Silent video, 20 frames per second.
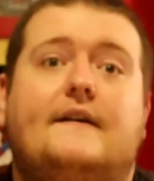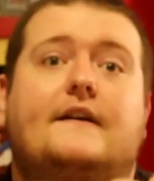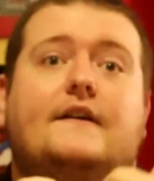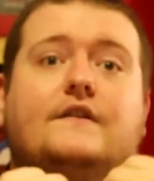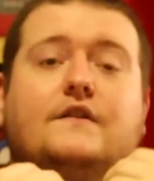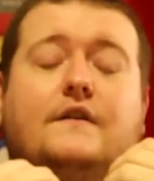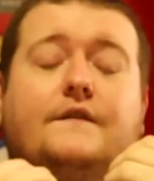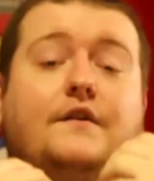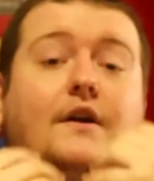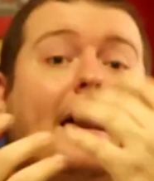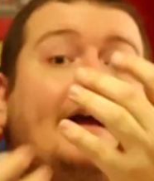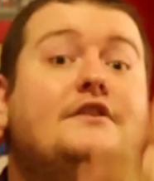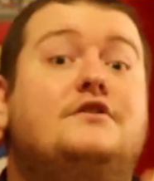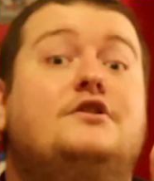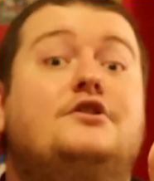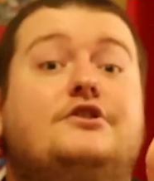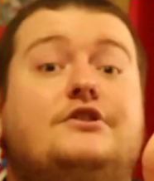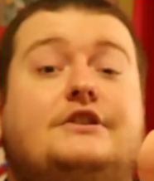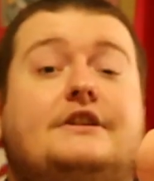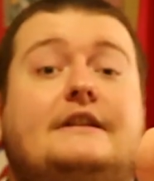So if you guys are
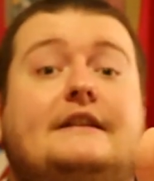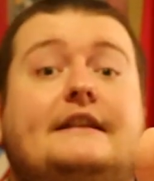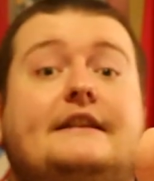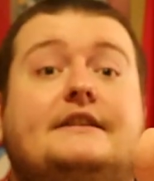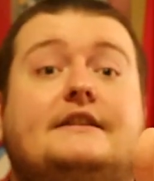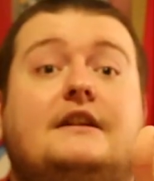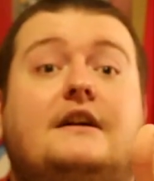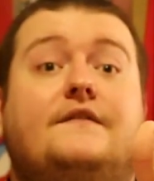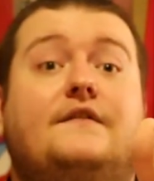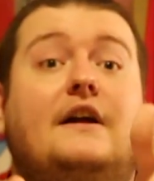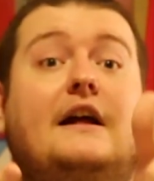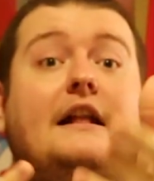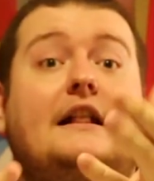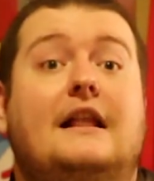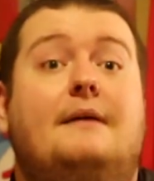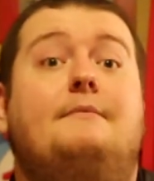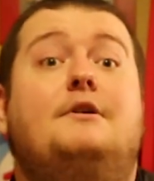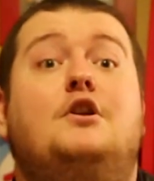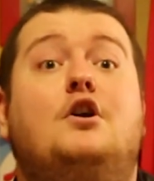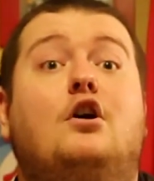interested in this stuff,
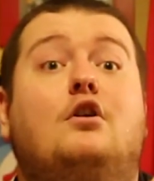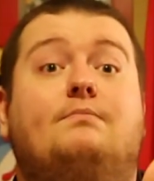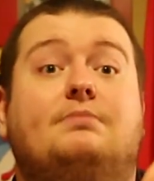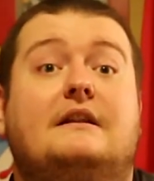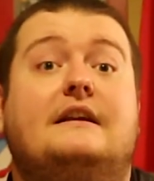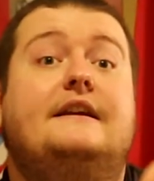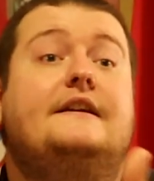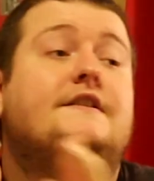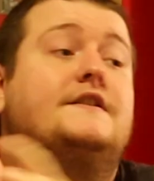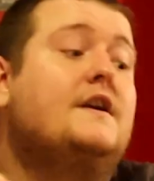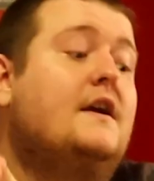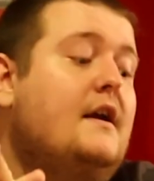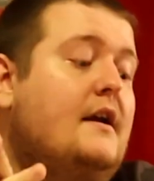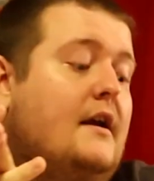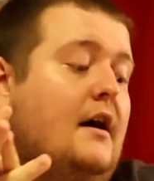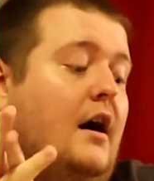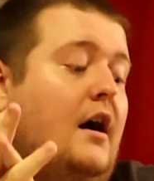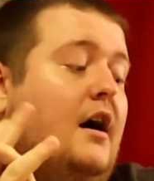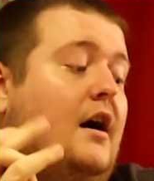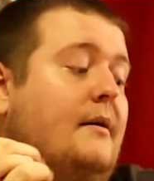let me know, please.
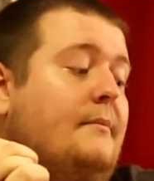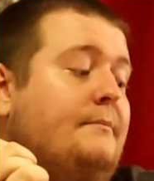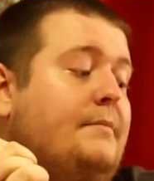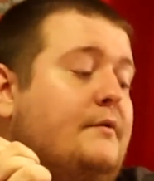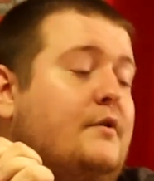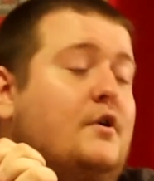But